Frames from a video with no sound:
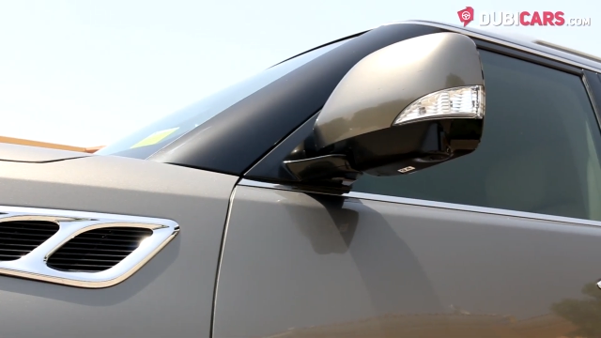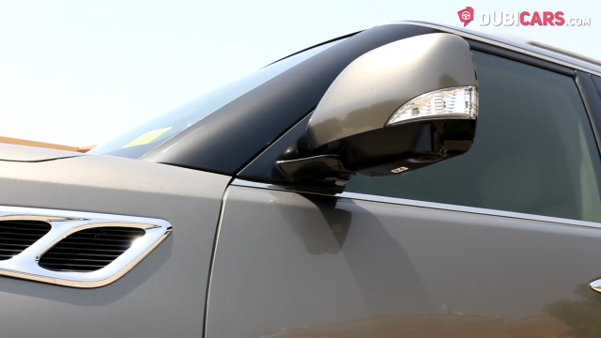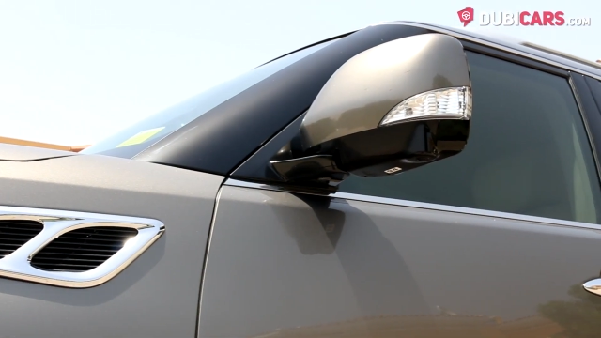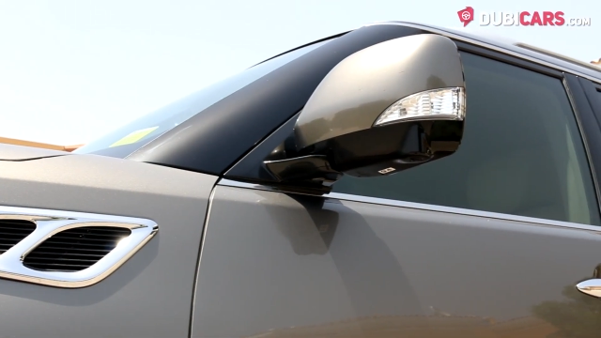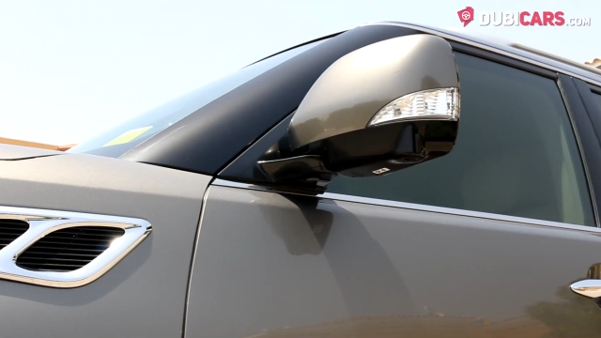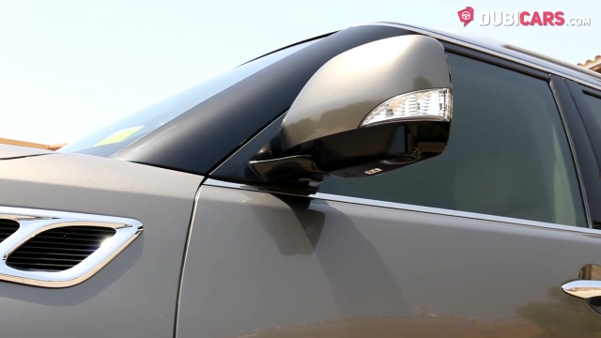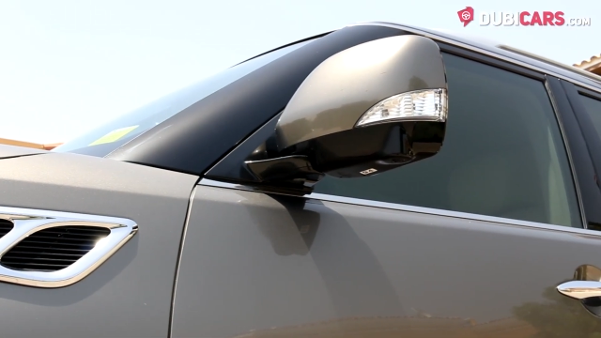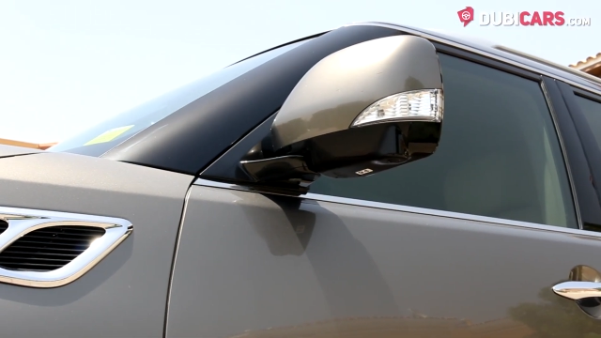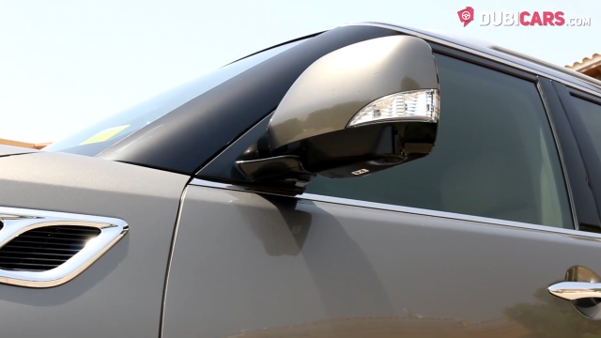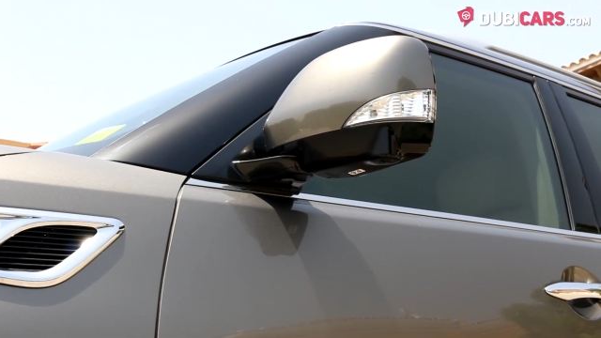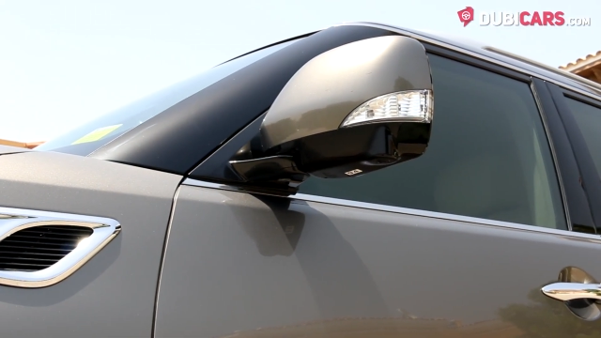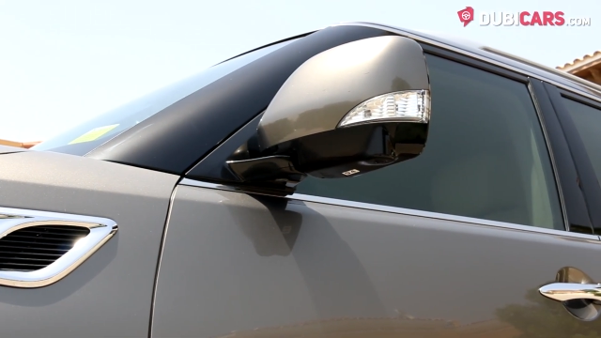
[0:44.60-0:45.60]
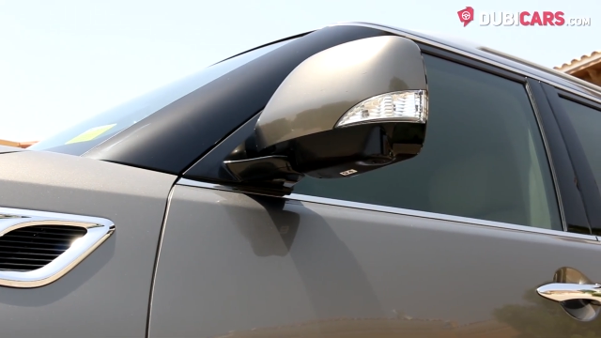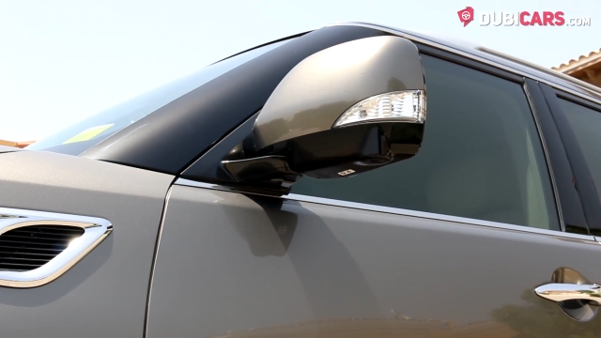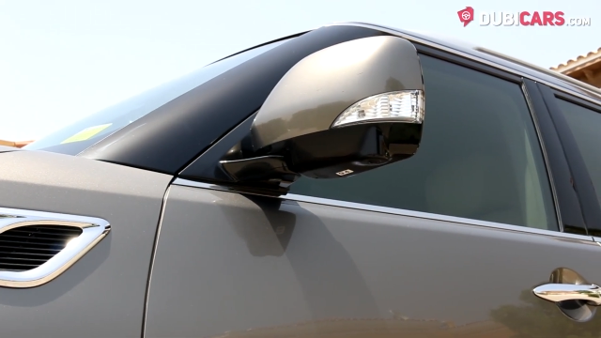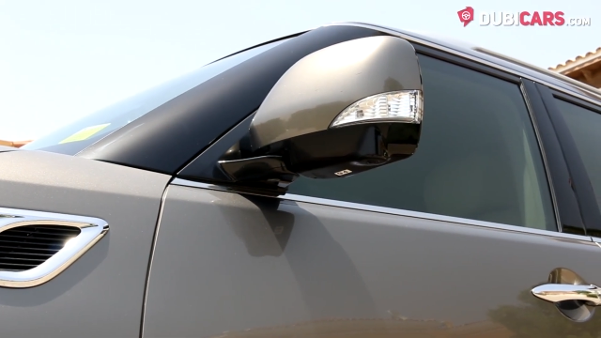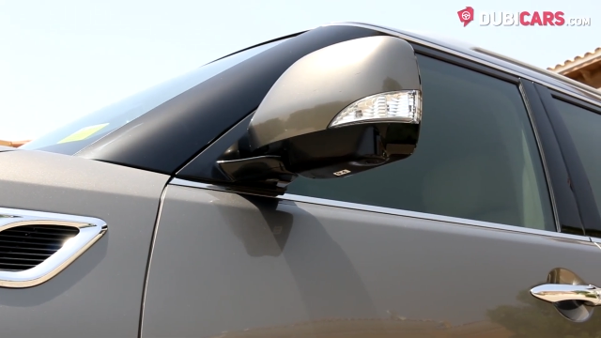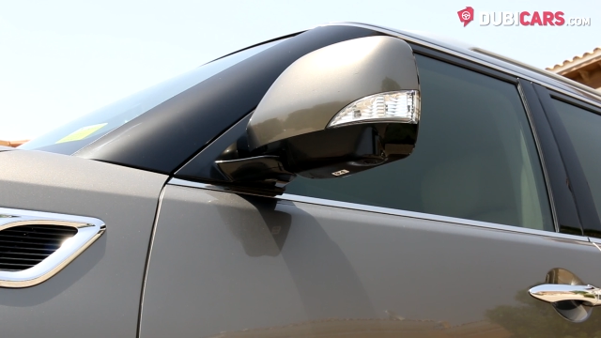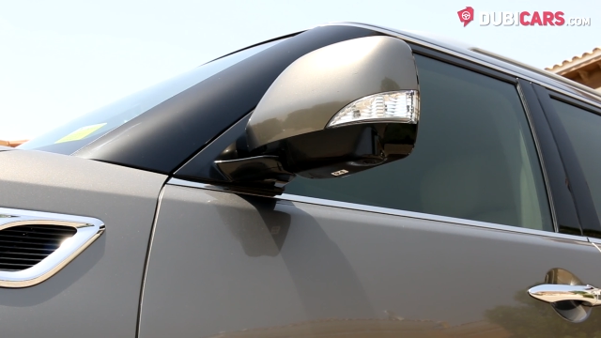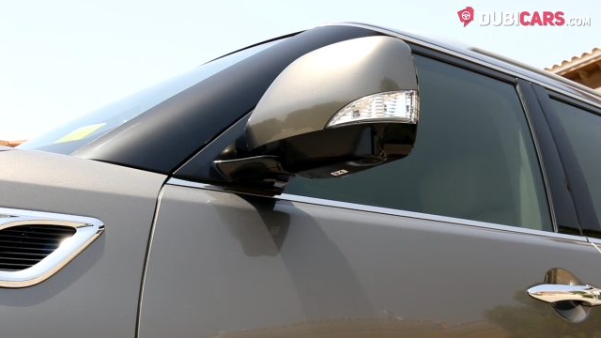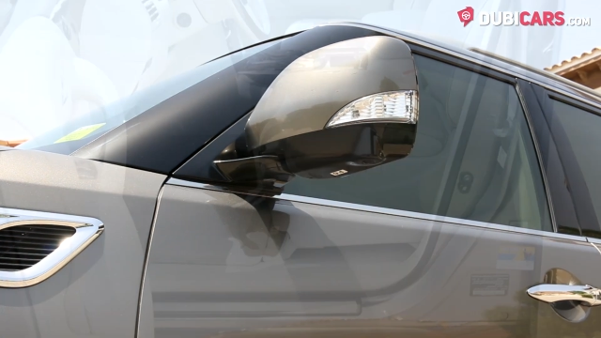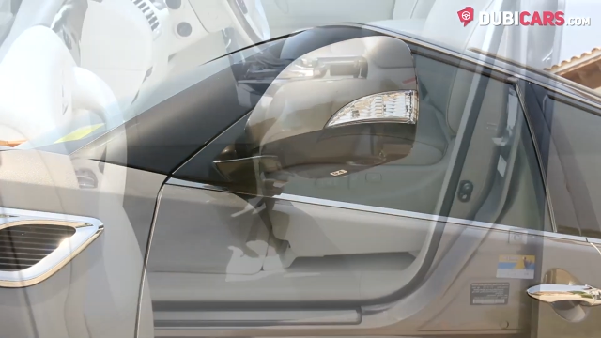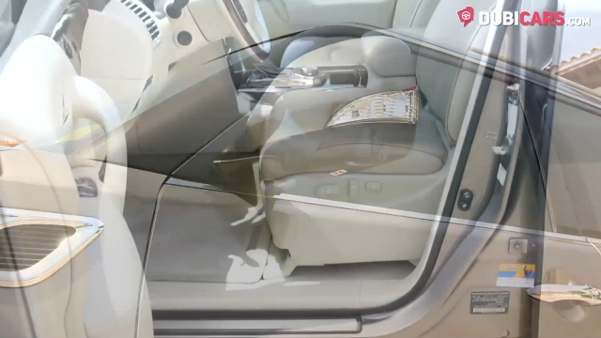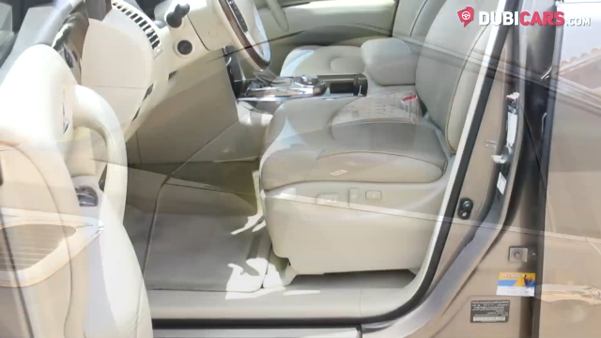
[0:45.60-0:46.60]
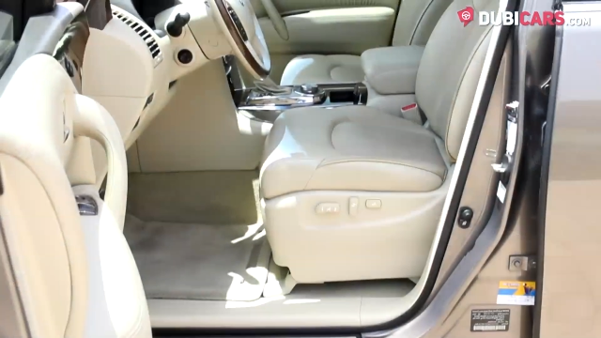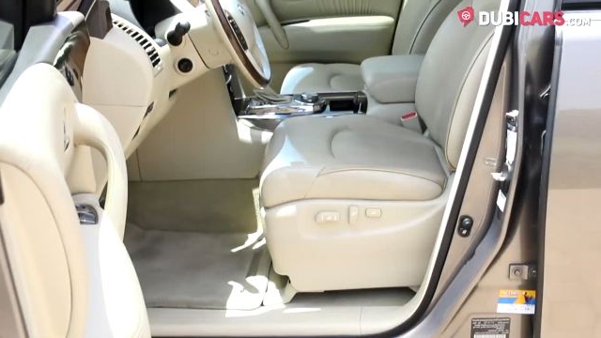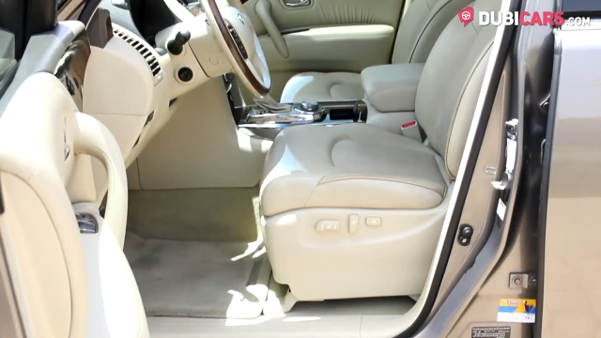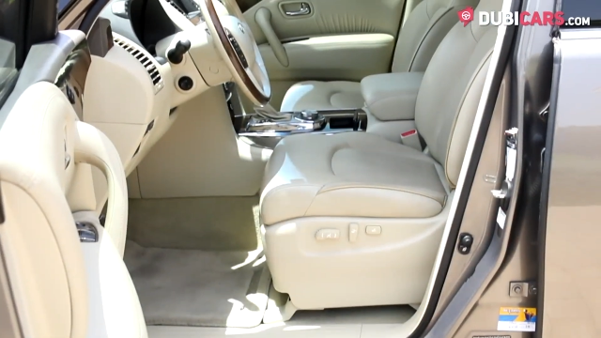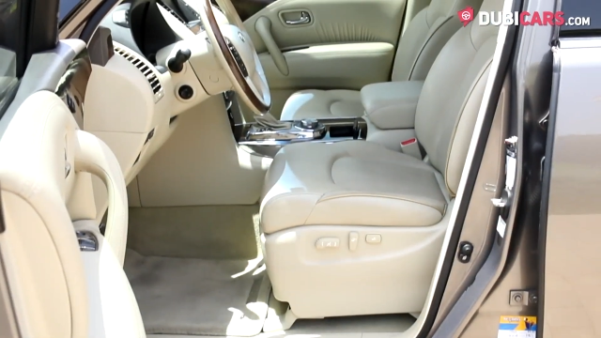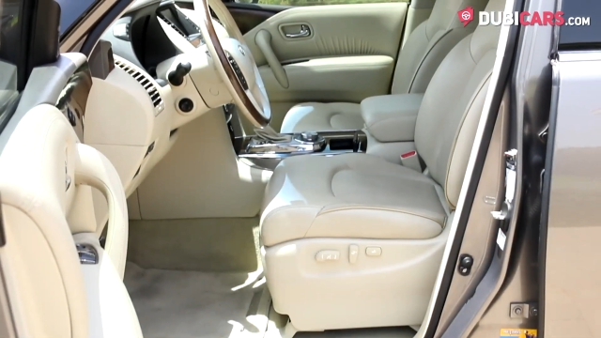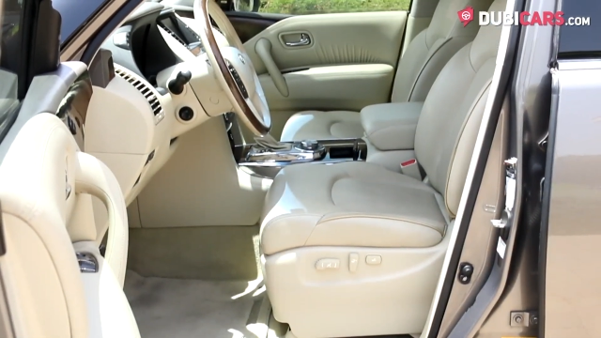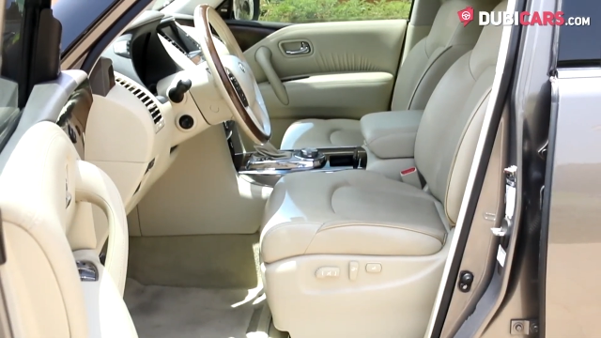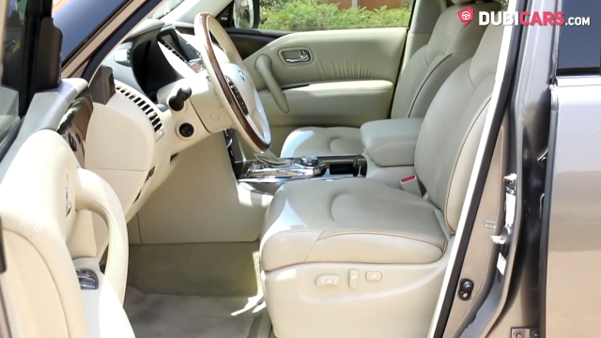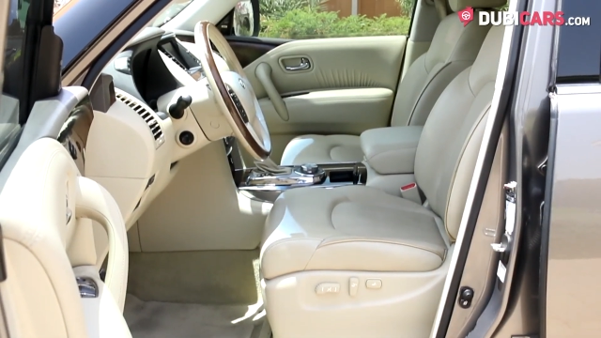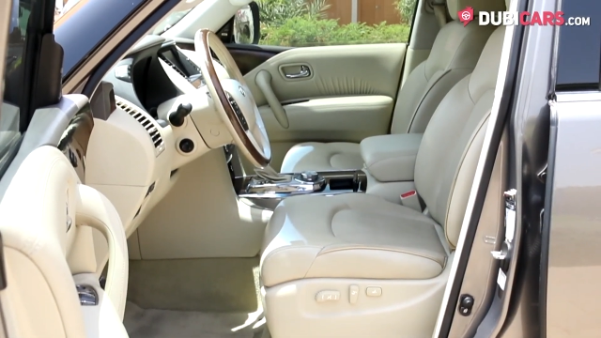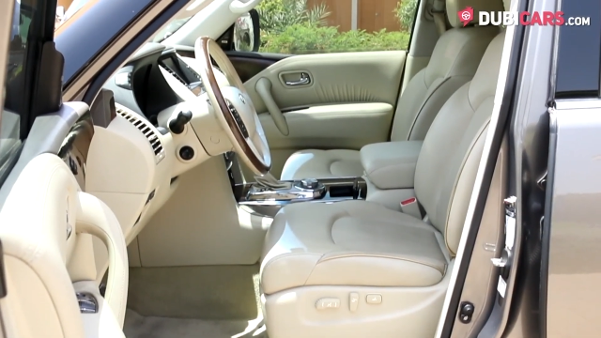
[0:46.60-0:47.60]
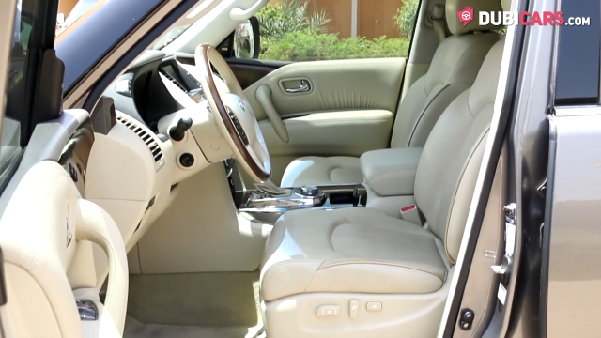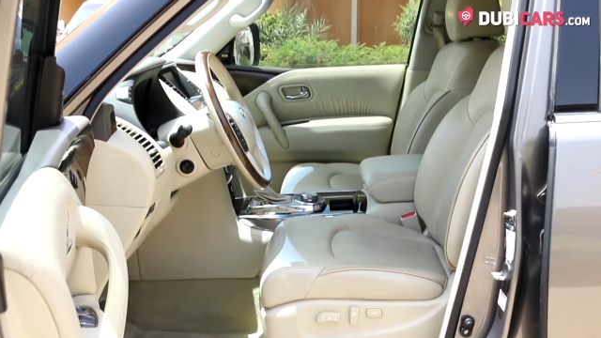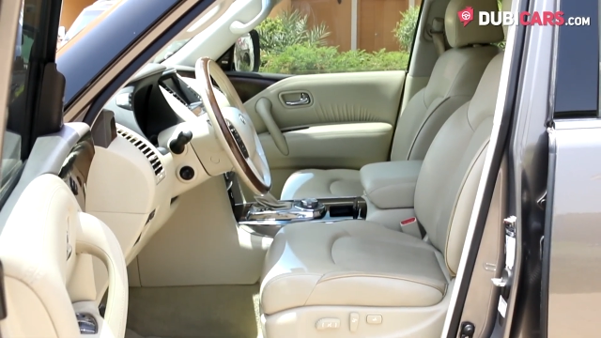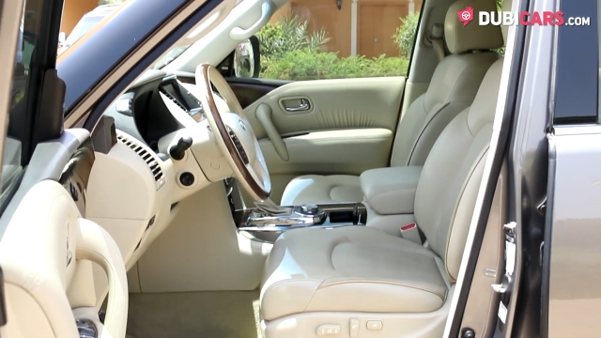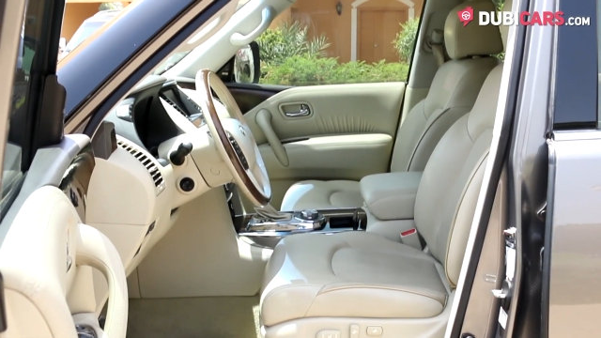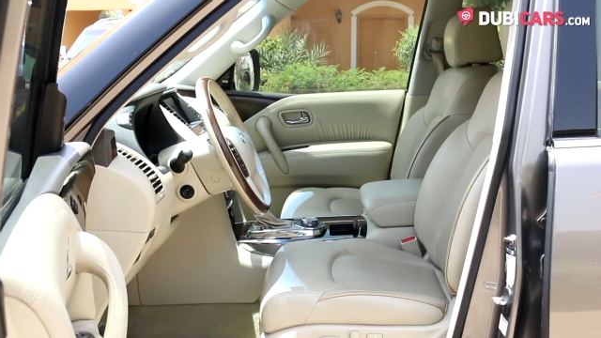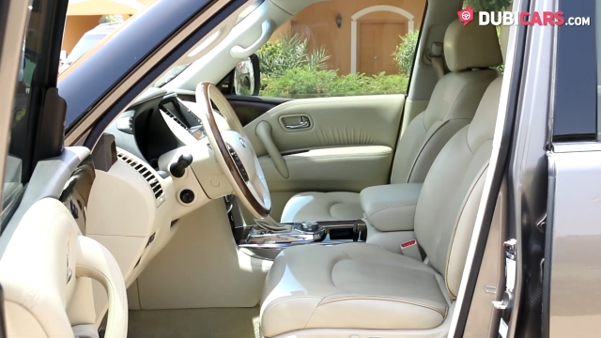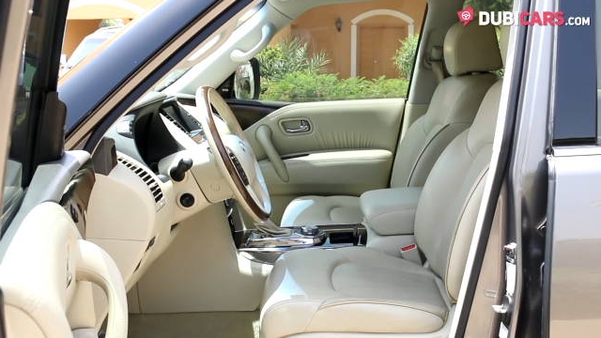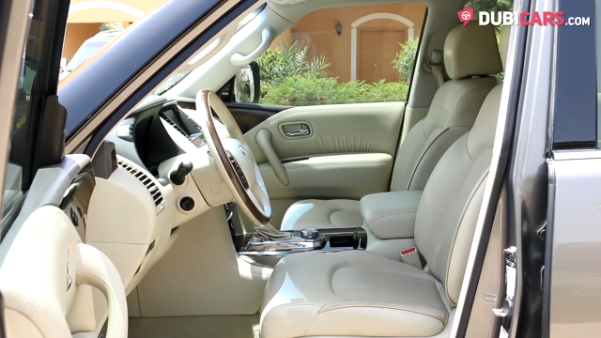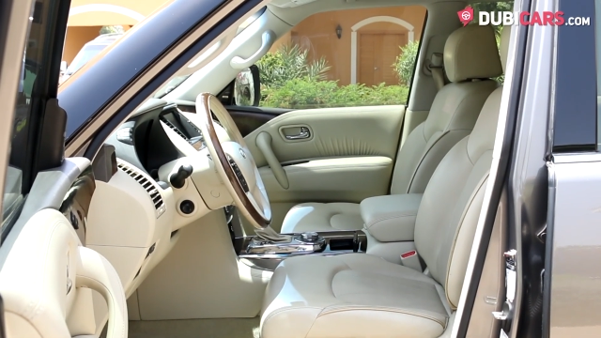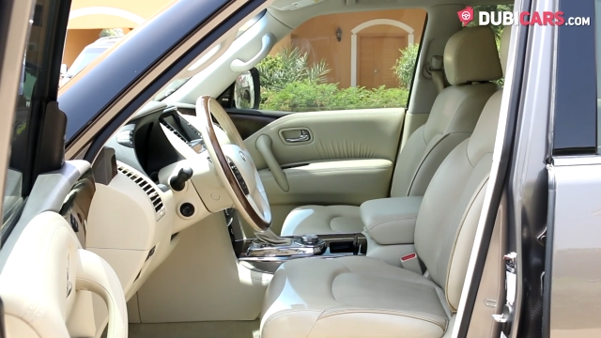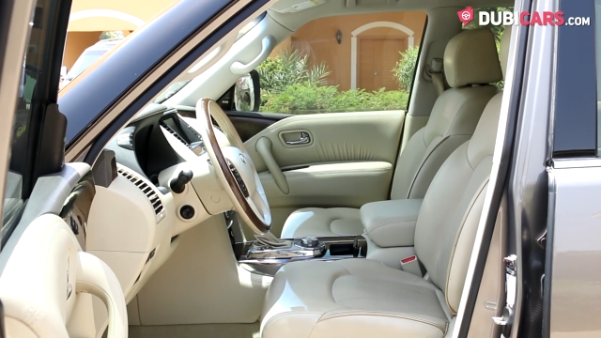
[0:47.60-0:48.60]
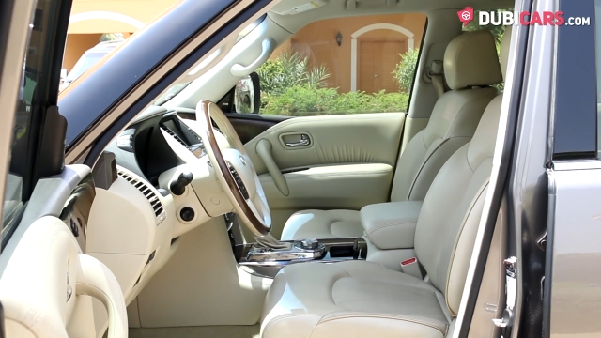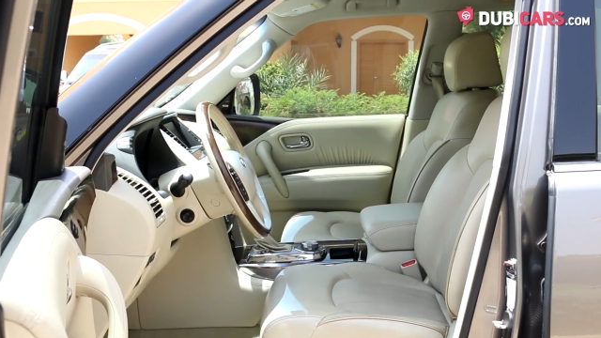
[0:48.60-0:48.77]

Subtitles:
No face is visible, so there are no lips to read.